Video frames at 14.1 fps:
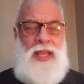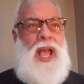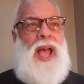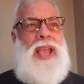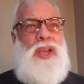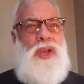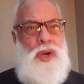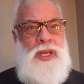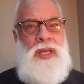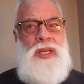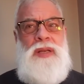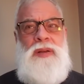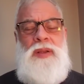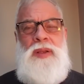Like, I
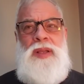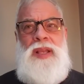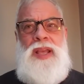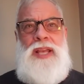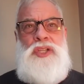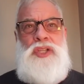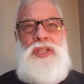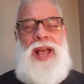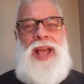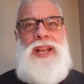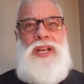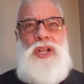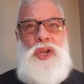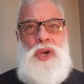couldn't
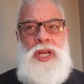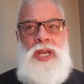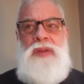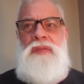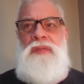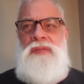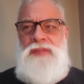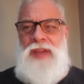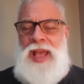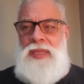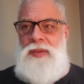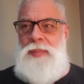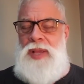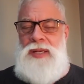
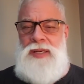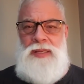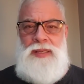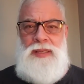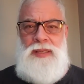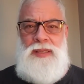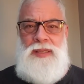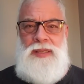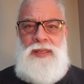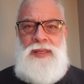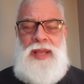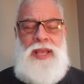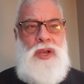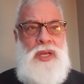fathom it.
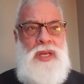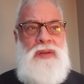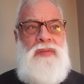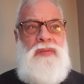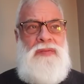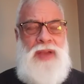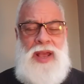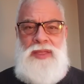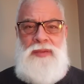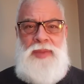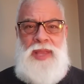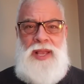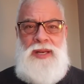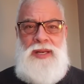I couldn't
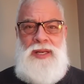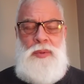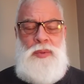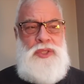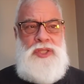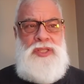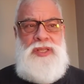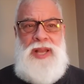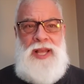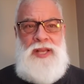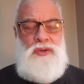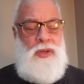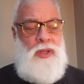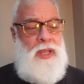fathom that. It was just
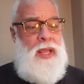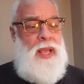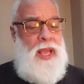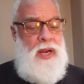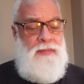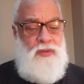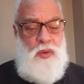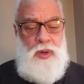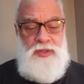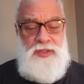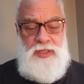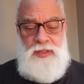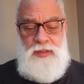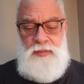natural. And of
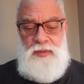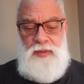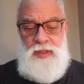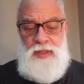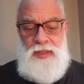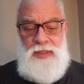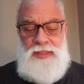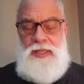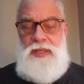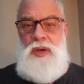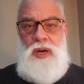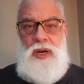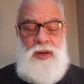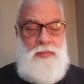course, it
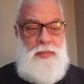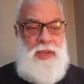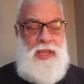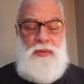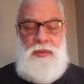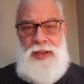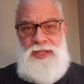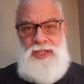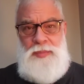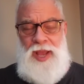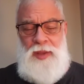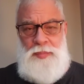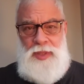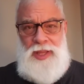didn't hurt being
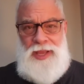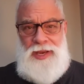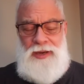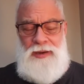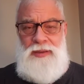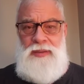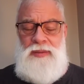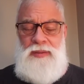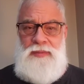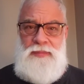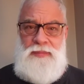raised by a player.